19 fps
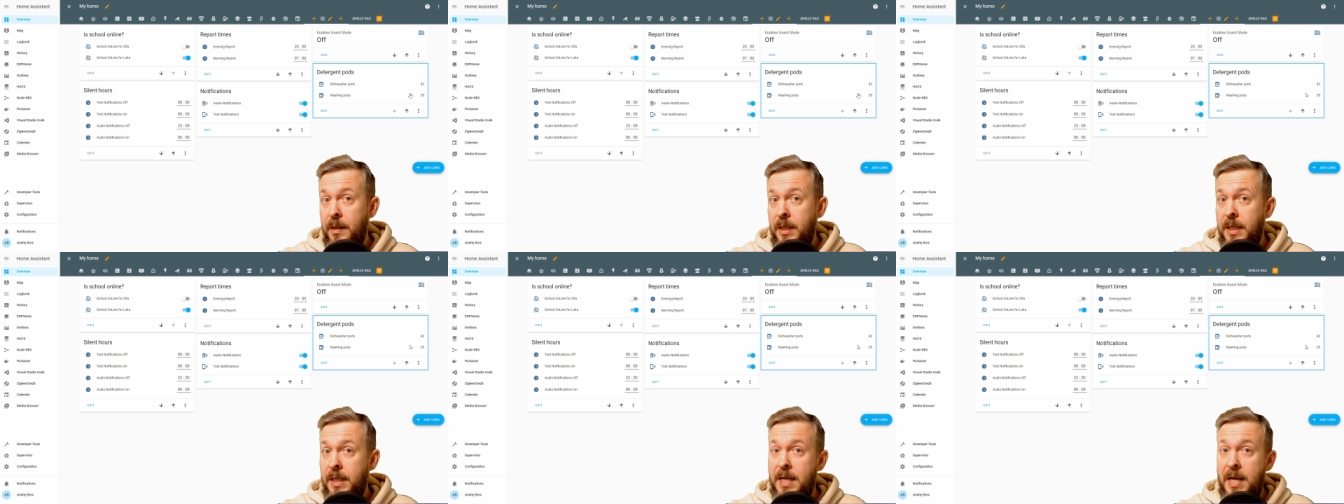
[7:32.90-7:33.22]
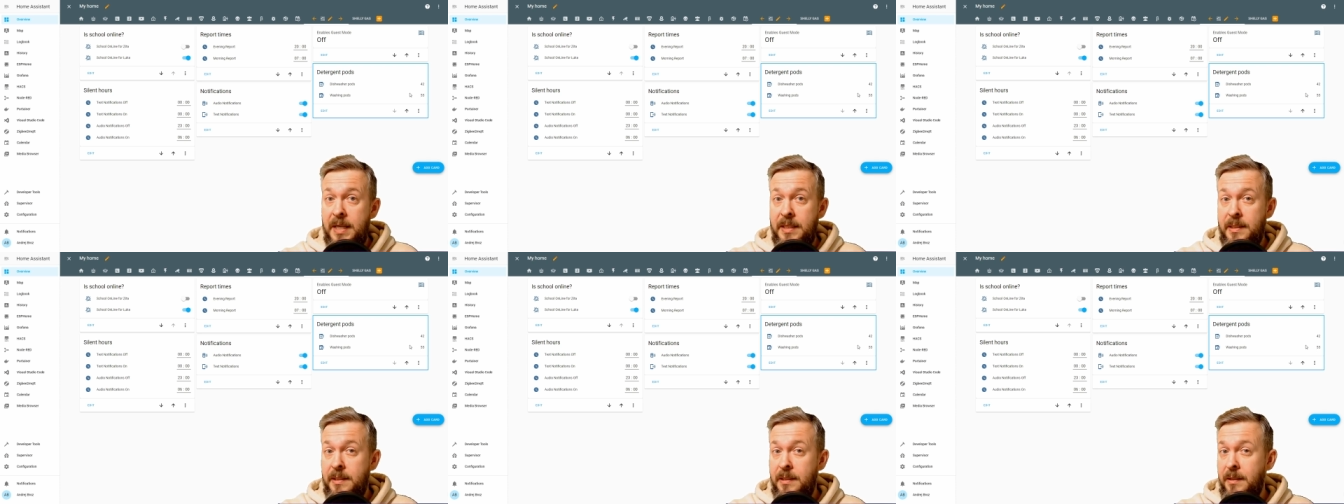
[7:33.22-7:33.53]

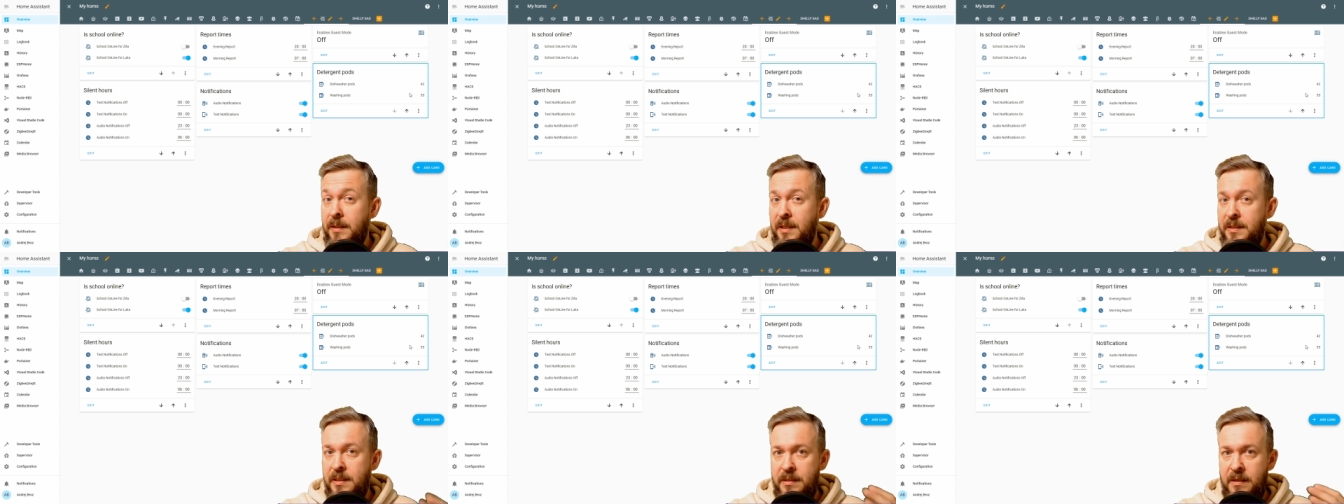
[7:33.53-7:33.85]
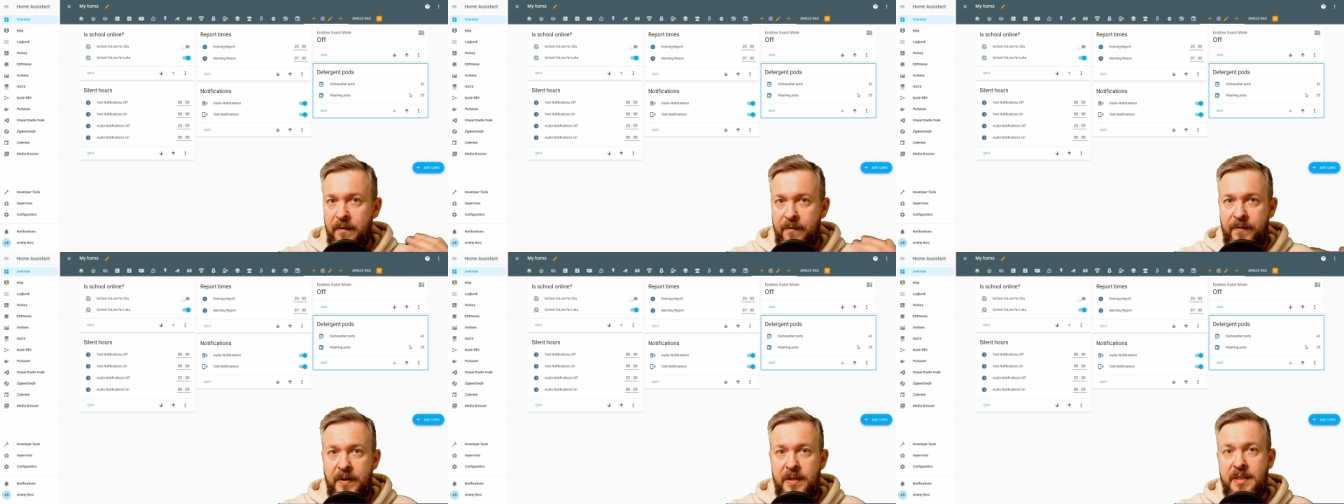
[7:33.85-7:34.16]
yes, this is
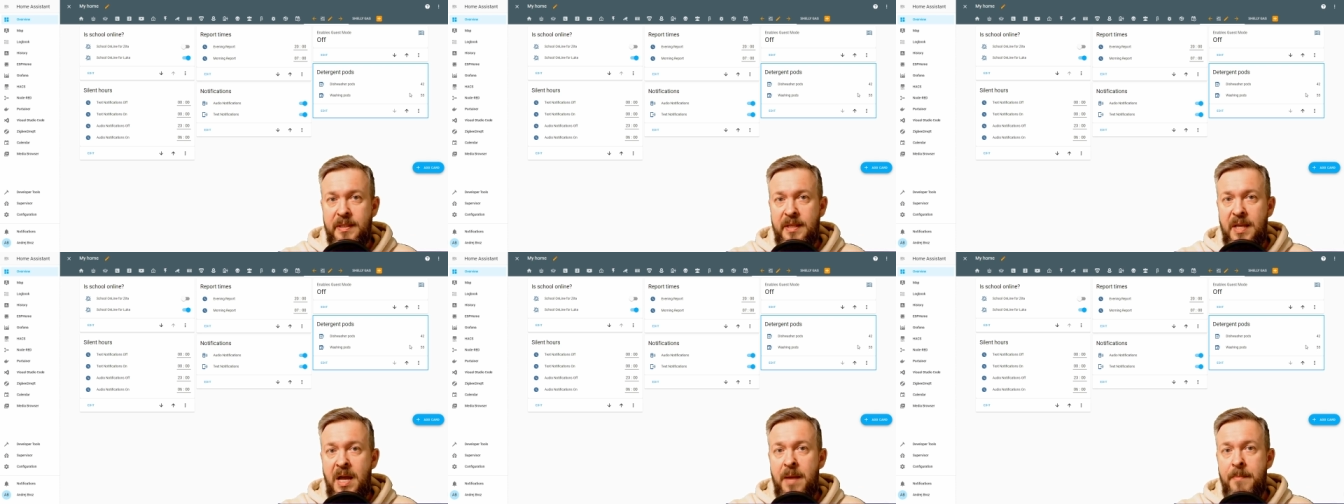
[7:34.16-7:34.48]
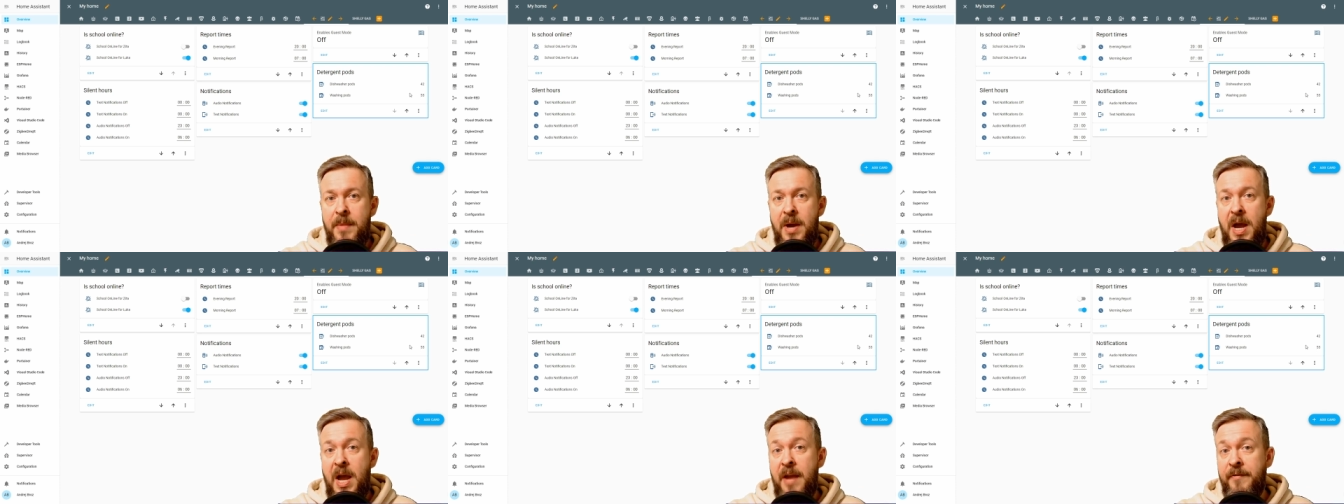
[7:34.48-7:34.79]
the first
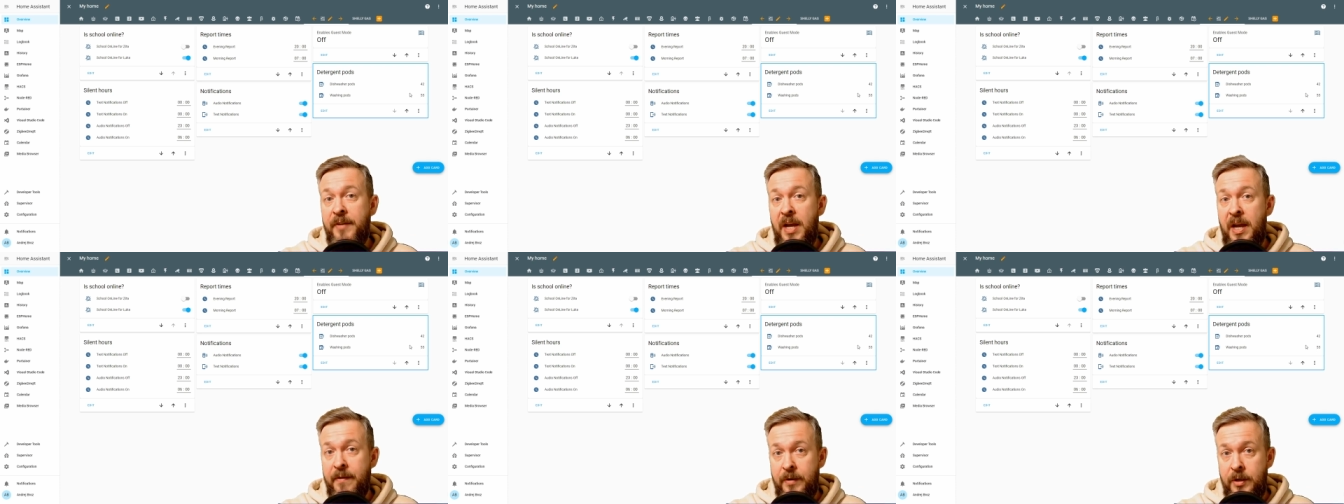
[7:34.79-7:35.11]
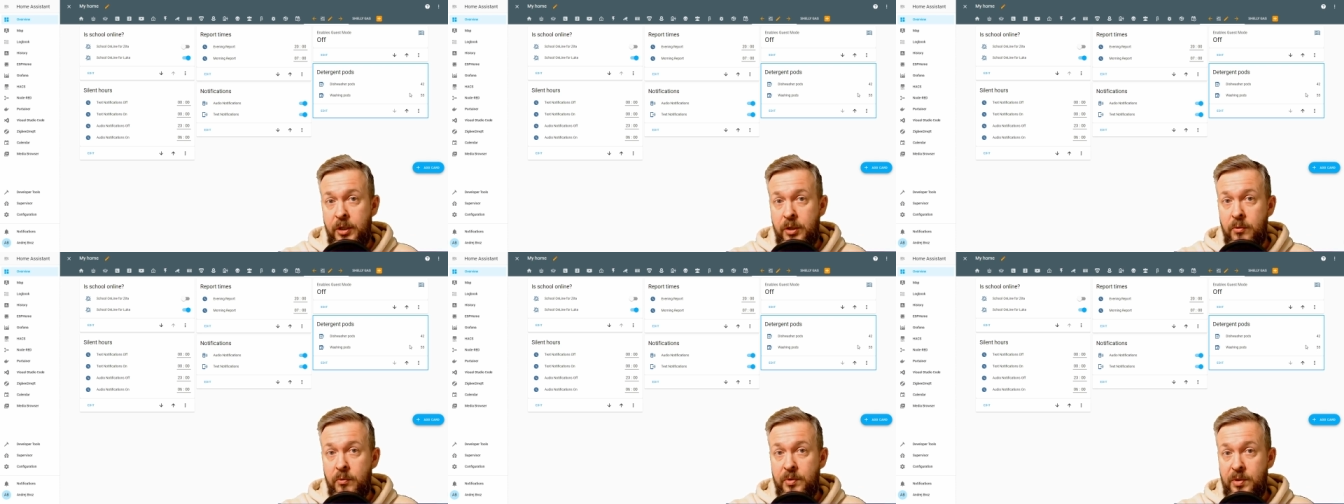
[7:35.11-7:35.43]
time I have ever
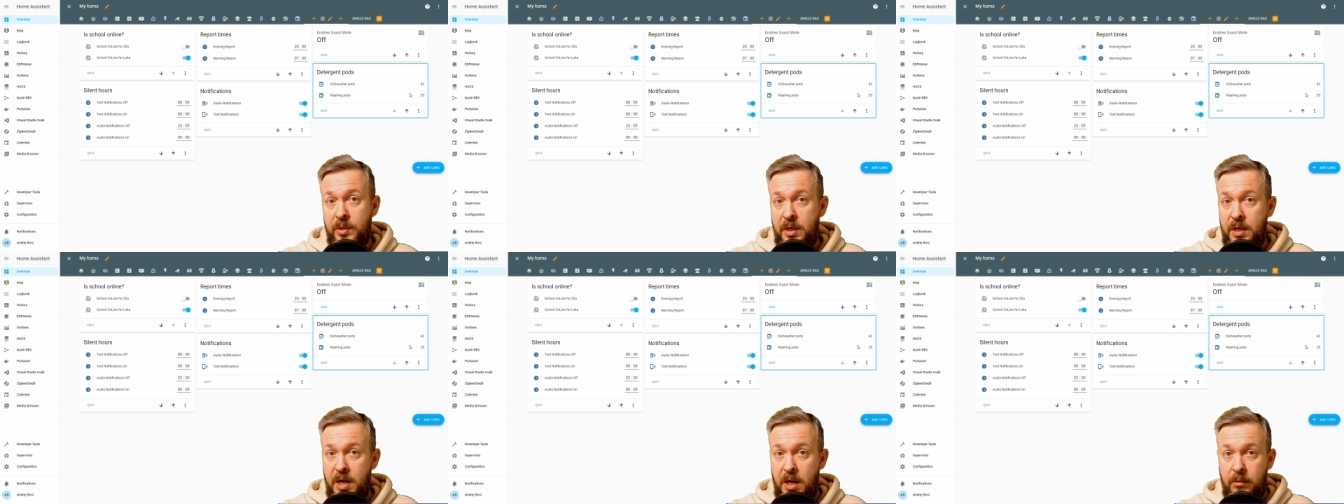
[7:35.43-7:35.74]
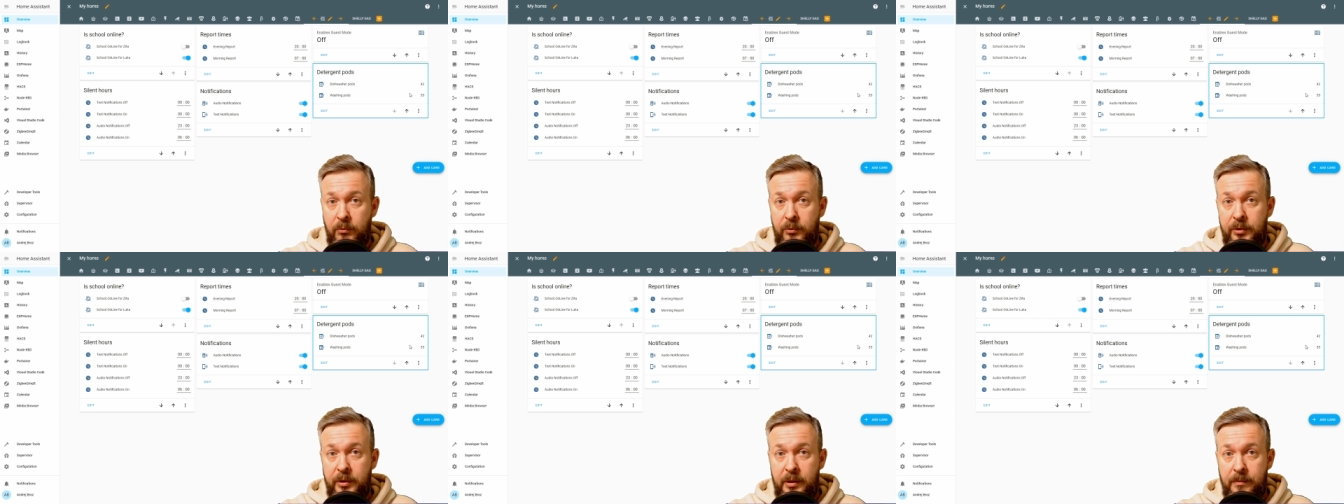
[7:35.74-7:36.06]
used
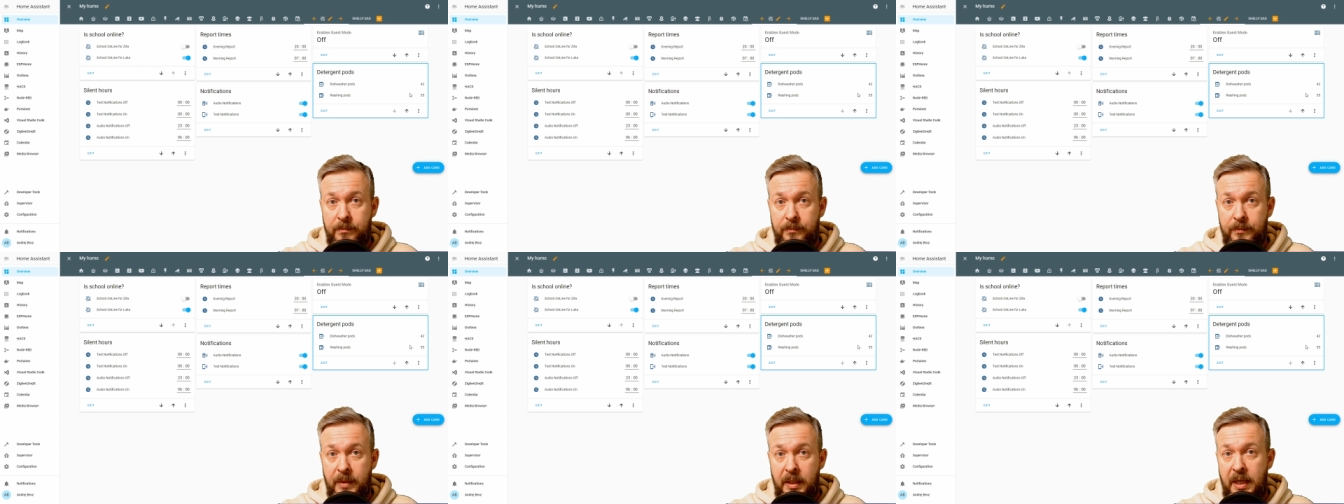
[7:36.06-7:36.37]
counter